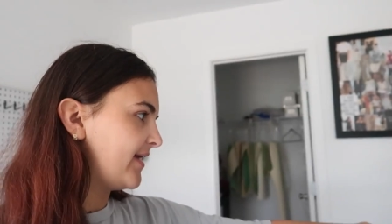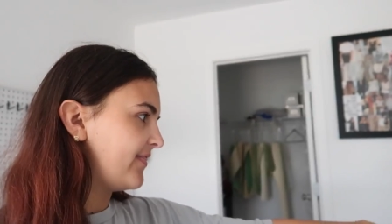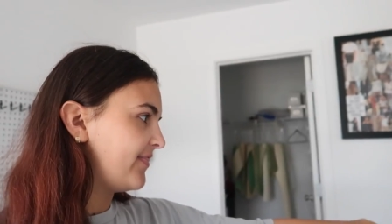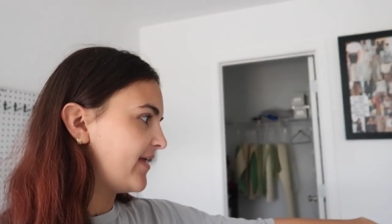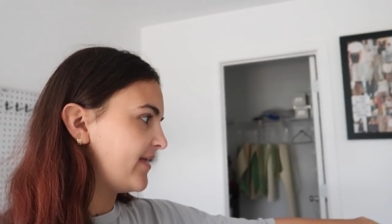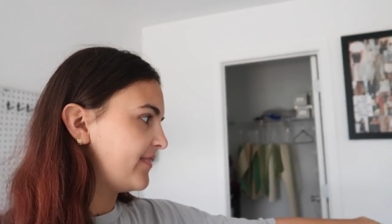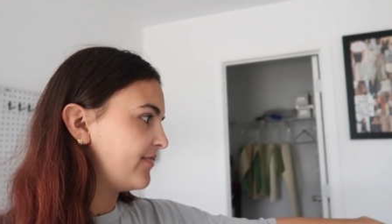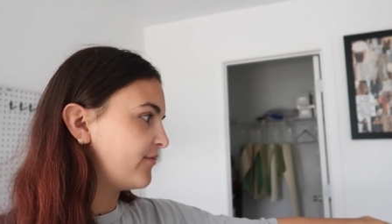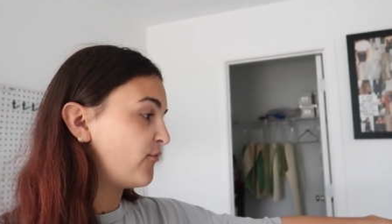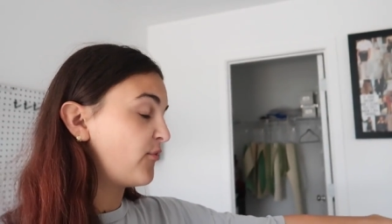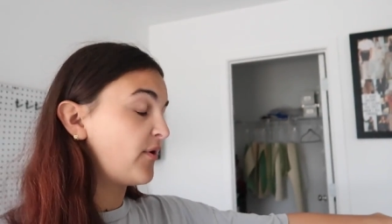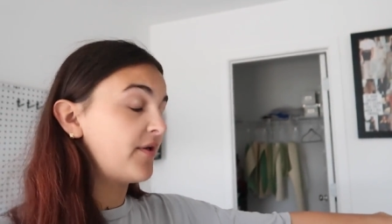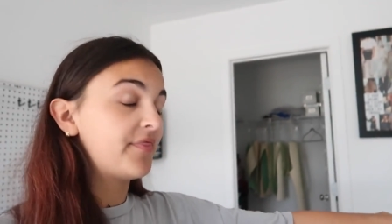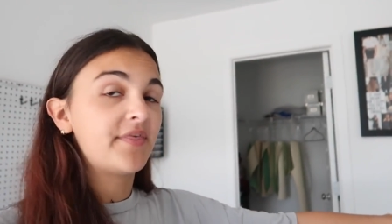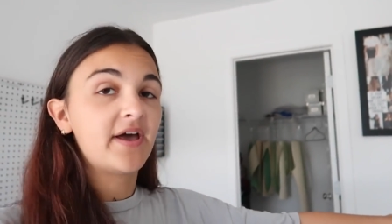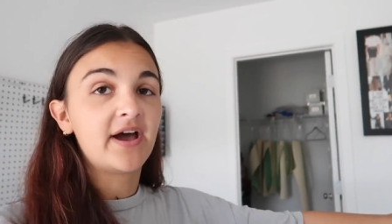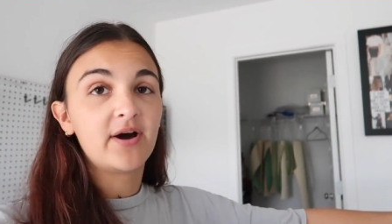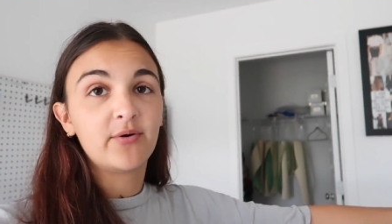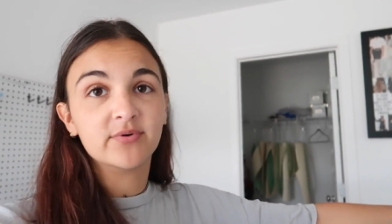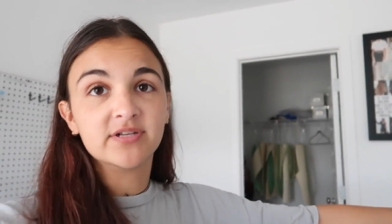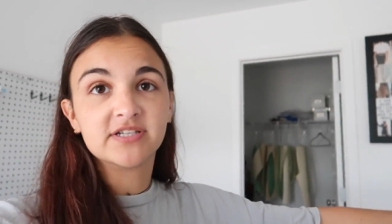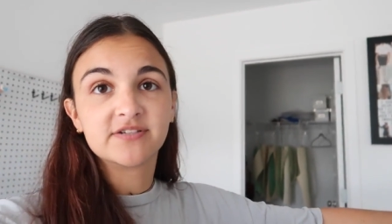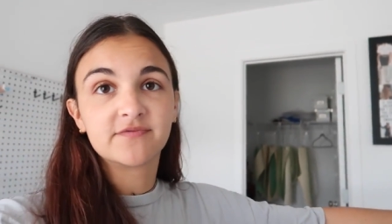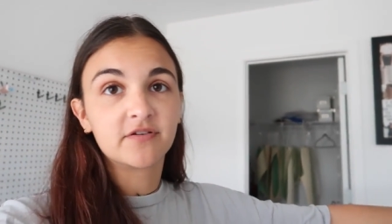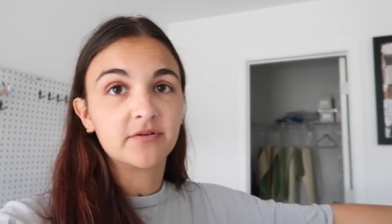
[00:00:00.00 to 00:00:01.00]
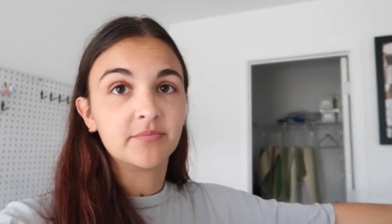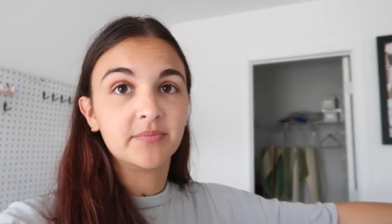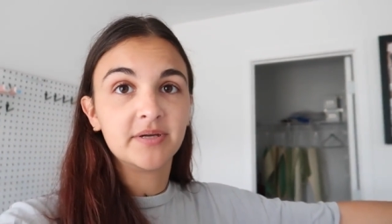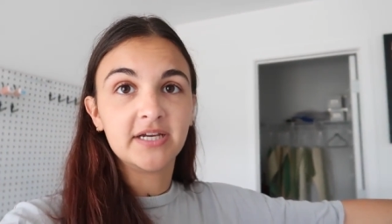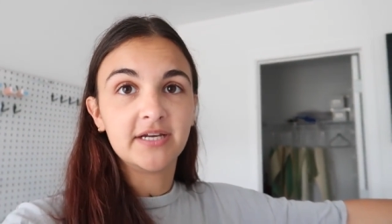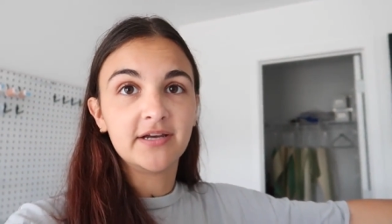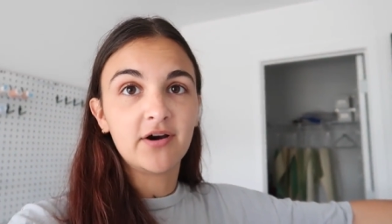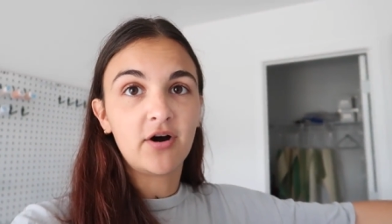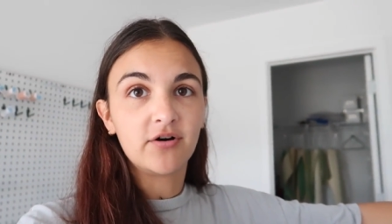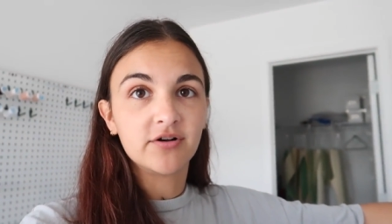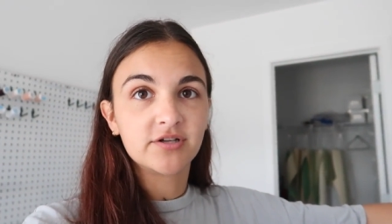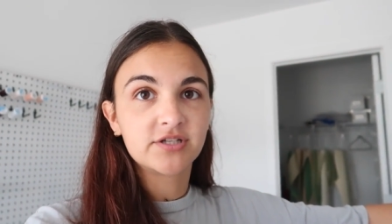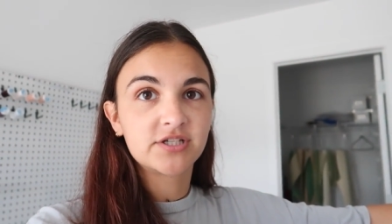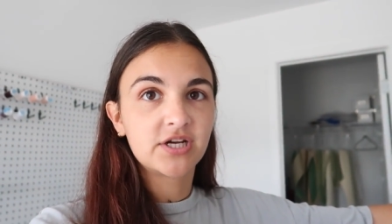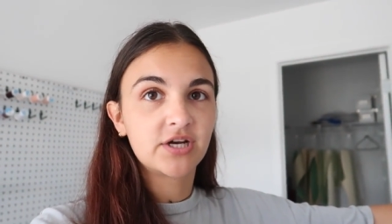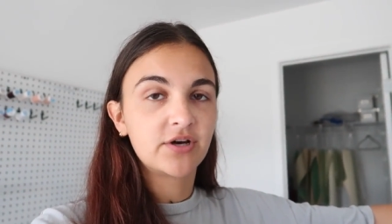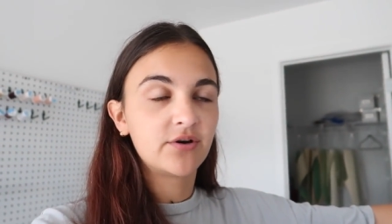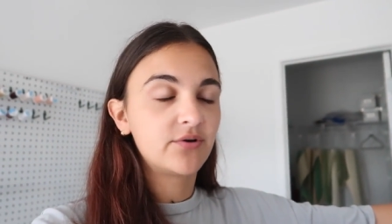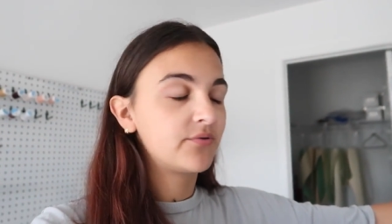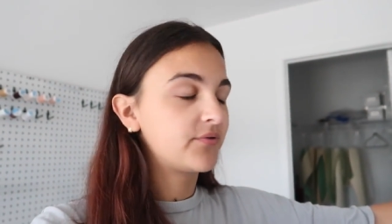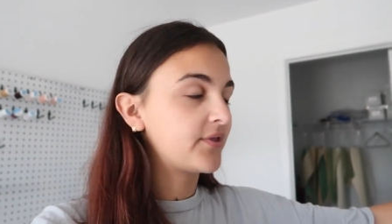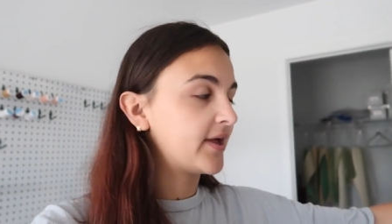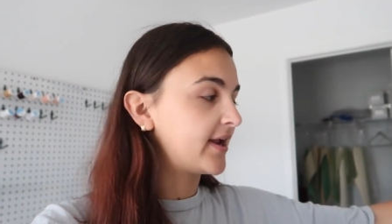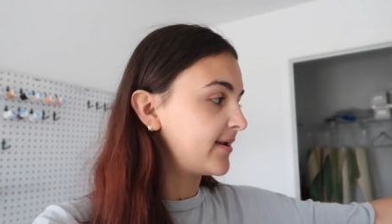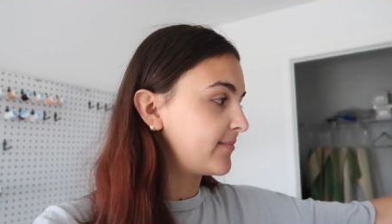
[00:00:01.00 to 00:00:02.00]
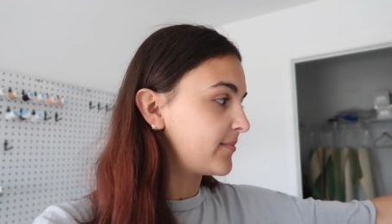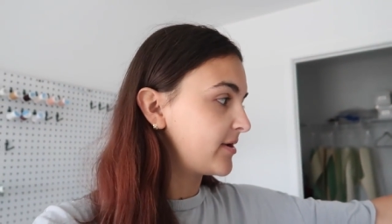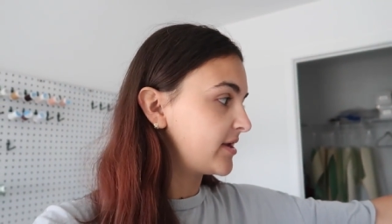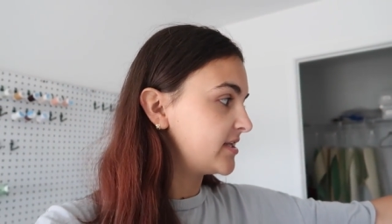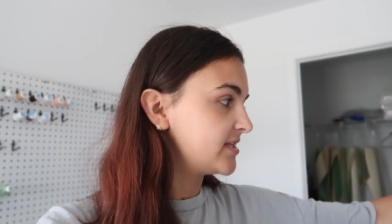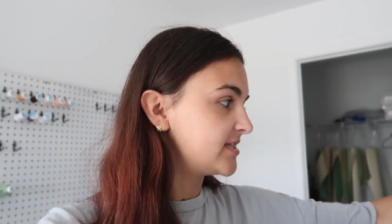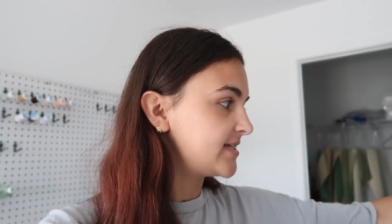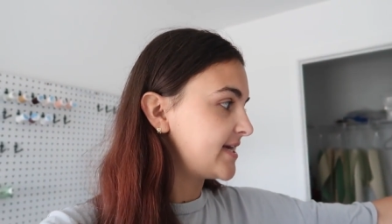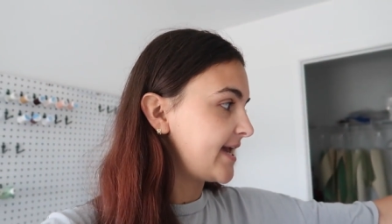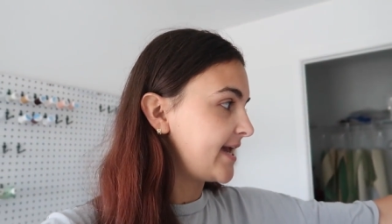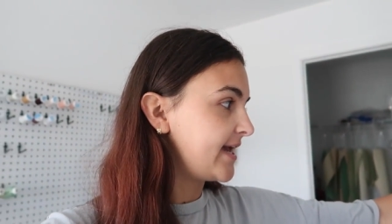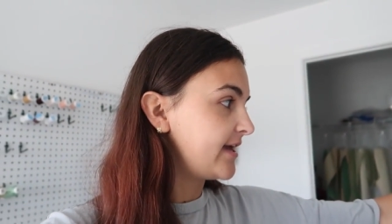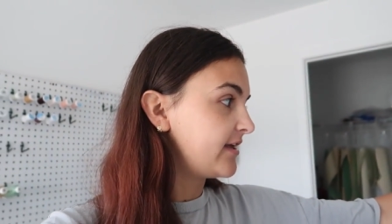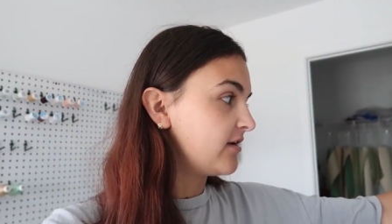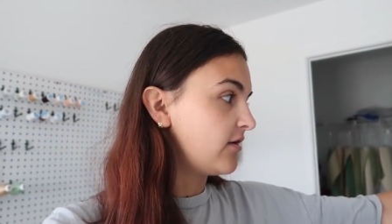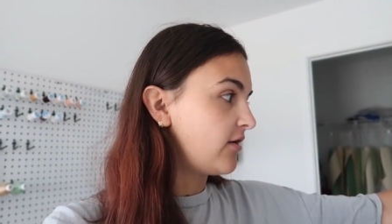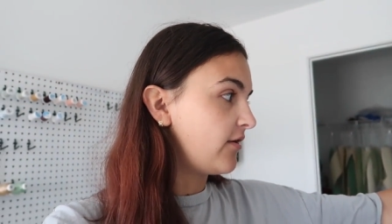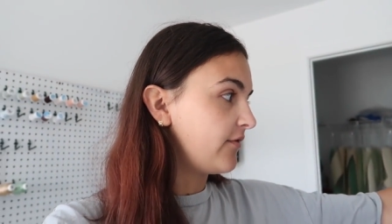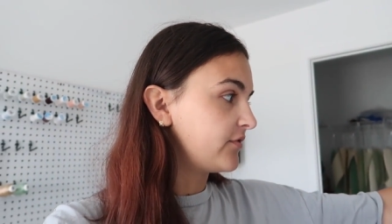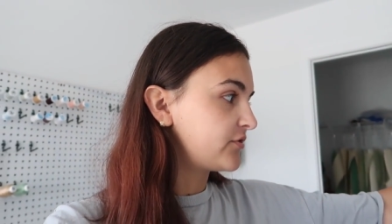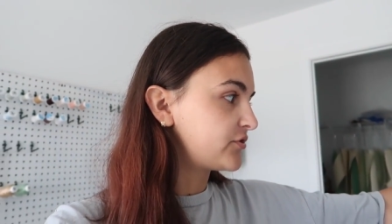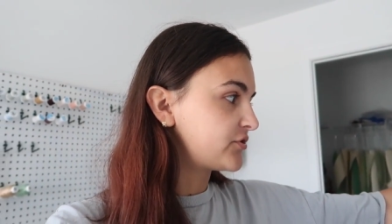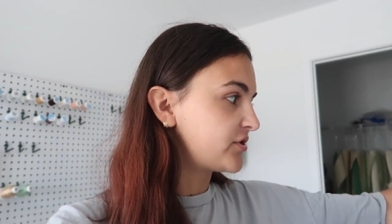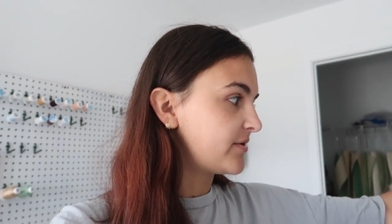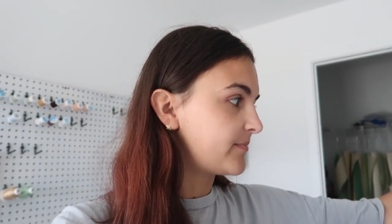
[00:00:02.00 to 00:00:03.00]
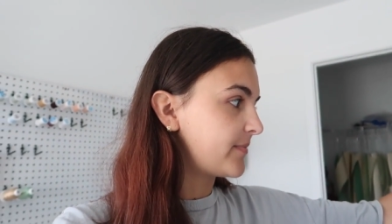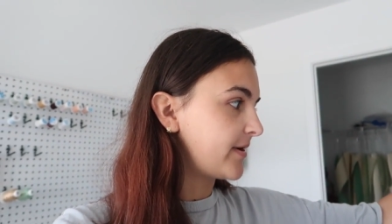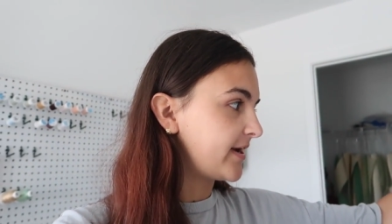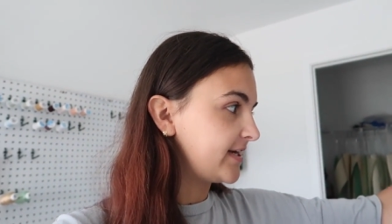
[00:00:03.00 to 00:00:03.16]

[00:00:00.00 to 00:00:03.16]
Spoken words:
and then the one that was for me also that I'm gonna take on the trip.